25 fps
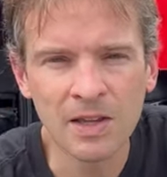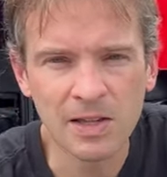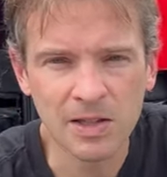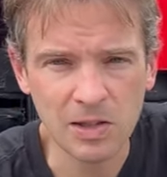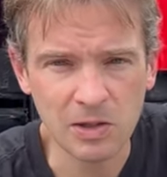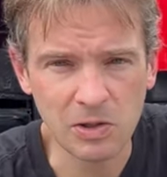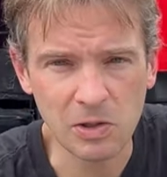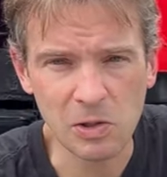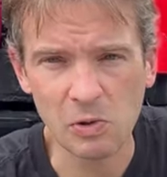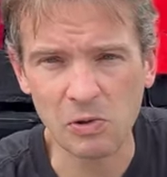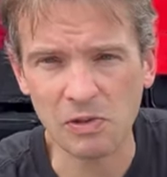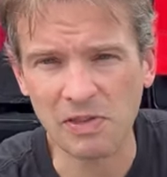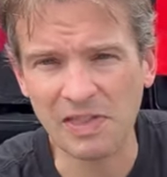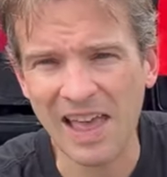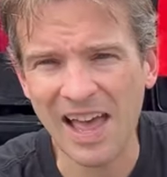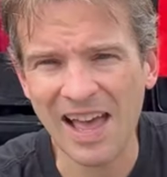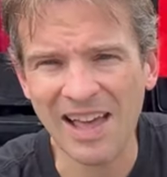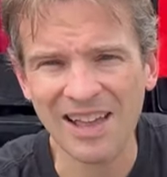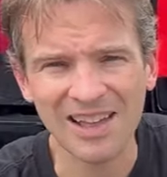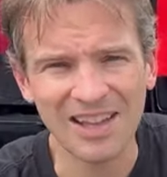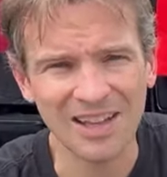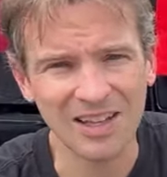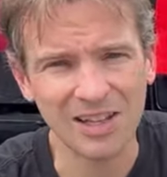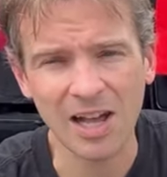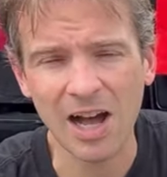You use
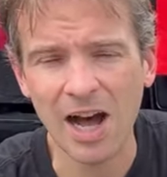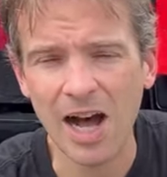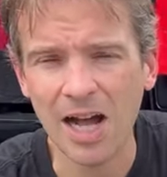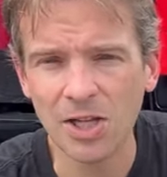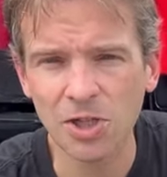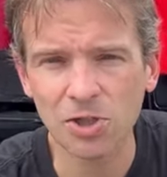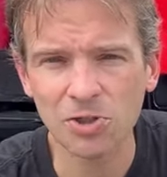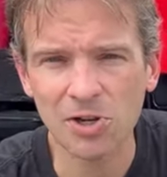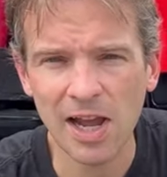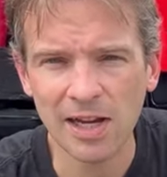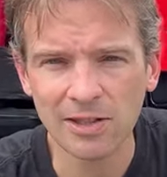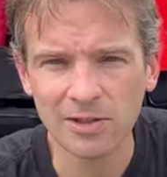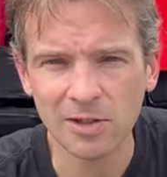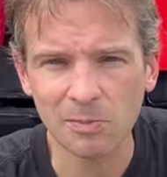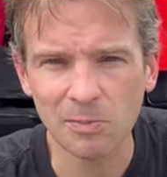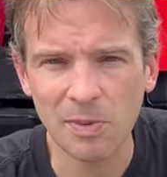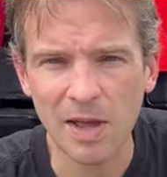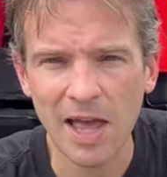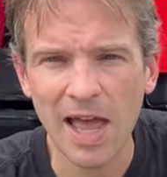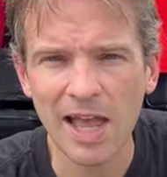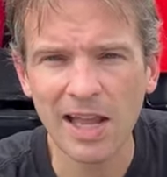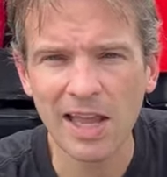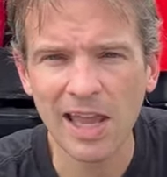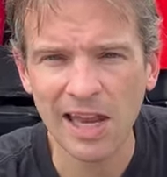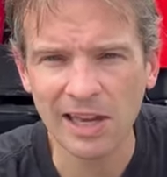that, a contractor
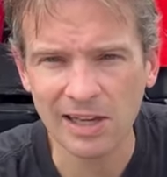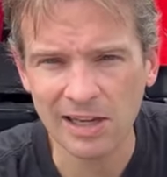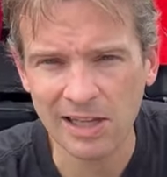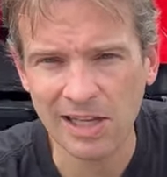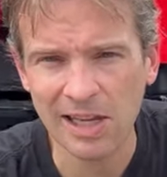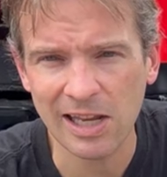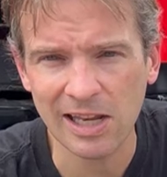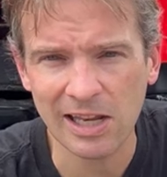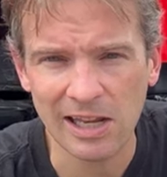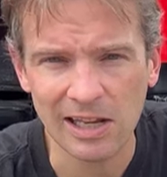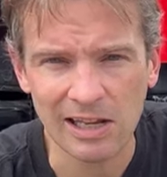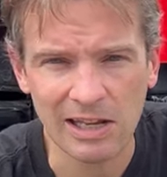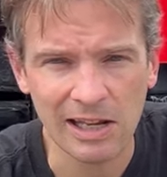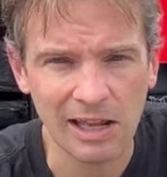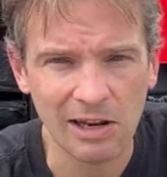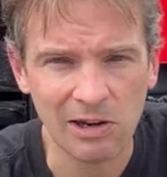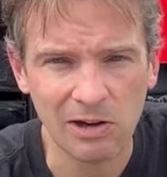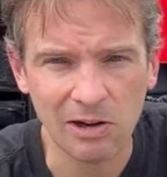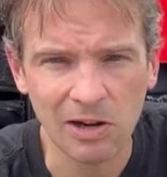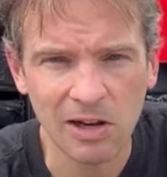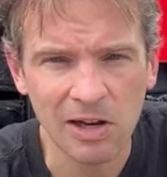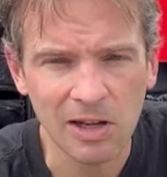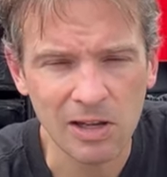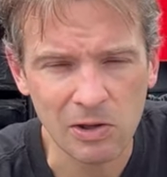bag, and kitty litter.